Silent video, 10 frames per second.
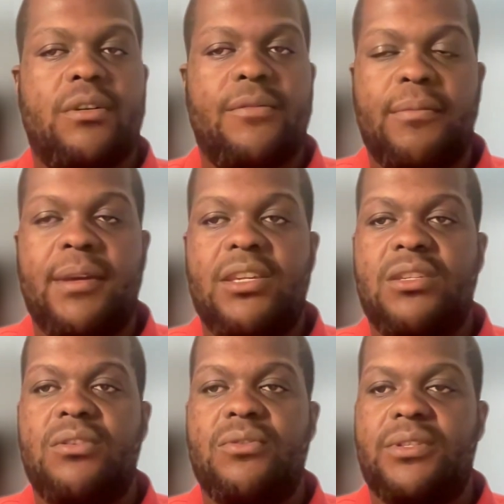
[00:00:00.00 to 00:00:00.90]

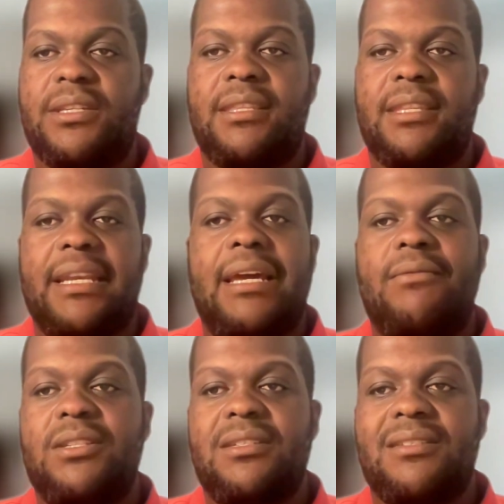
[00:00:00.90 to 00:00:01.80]
information using their
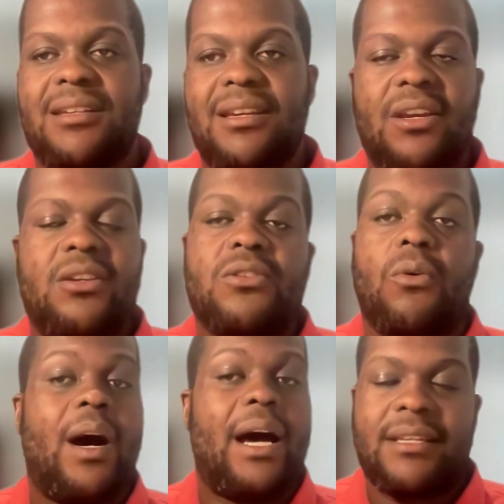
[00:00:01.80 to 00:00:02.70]
languages. So
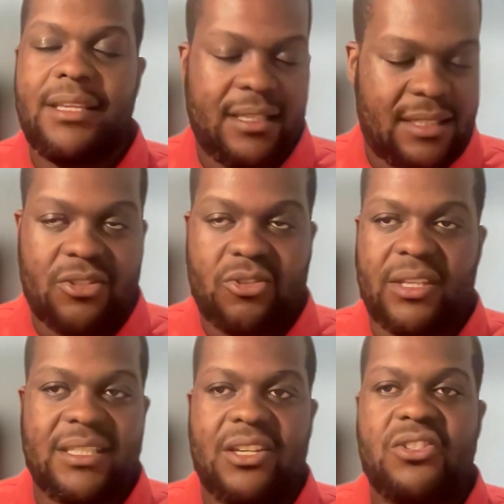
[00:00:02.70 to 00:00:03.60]
one, yes, is
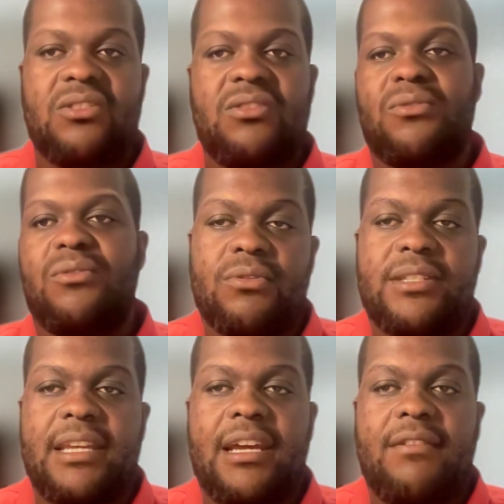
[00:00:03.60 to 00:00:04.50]
translation
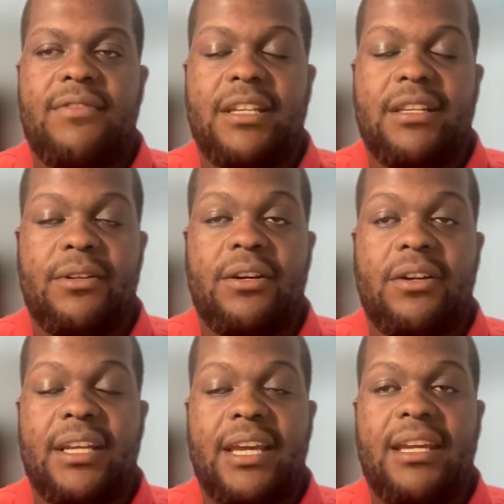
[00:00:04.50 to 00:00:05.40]
tools that are available
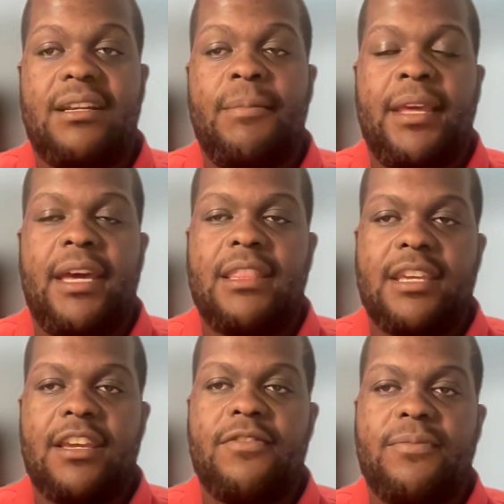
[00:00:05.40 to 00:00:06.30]
online, and
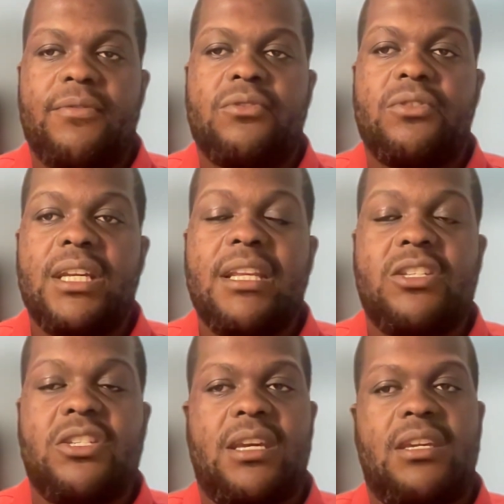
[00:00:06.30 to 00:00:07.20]
they've really
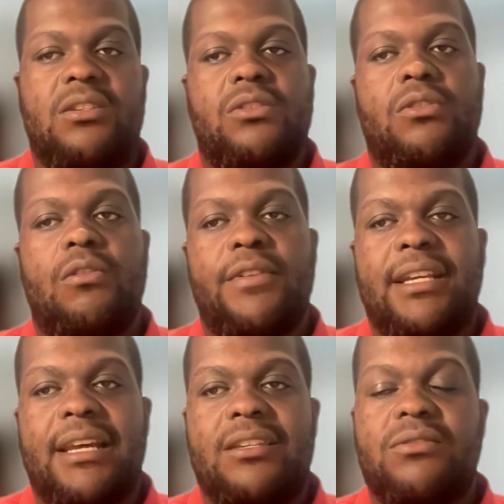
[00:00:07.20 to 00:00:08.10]
changed over the
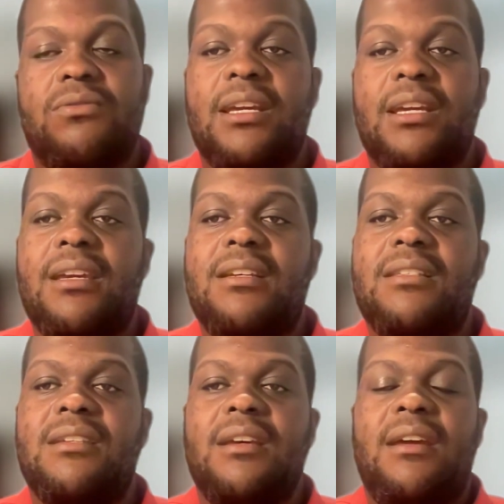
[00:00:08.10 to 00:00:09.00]
last 2
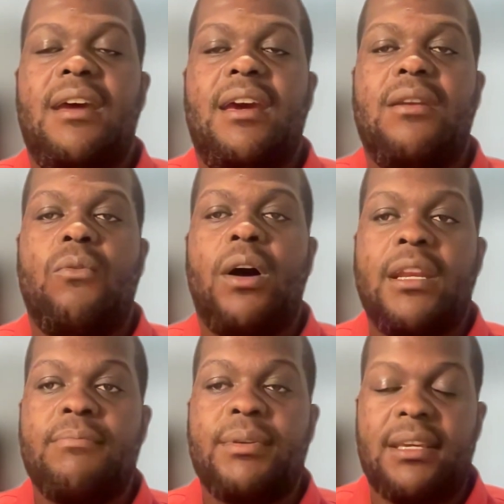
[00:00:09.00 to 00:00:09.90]
decades. And
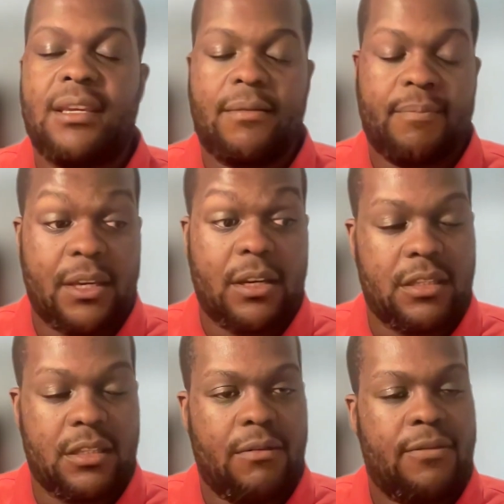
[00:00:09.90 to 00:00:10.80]
one being
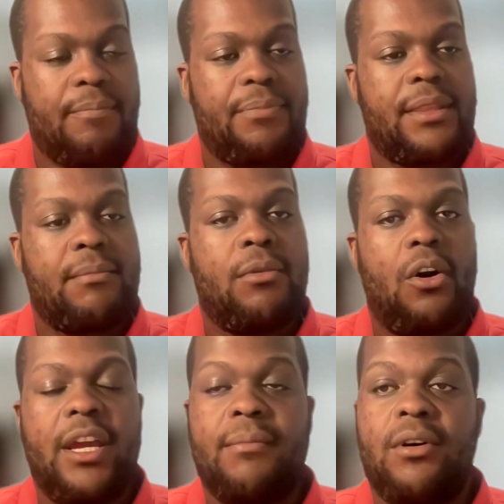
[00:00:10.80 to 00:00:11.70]
because of
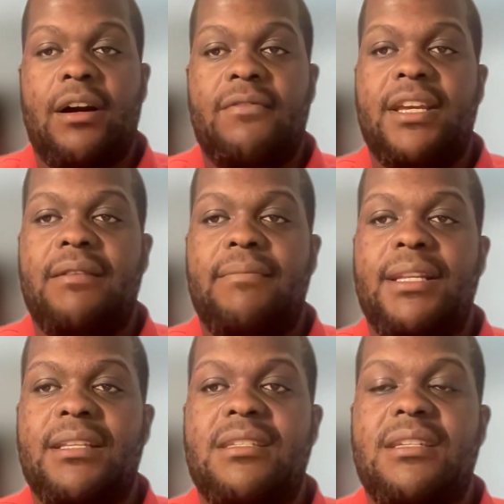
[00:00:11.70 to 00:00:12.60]
more and more
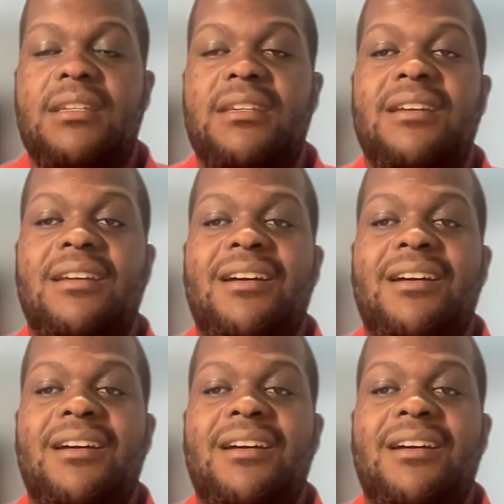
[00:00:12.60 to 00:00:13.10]
availability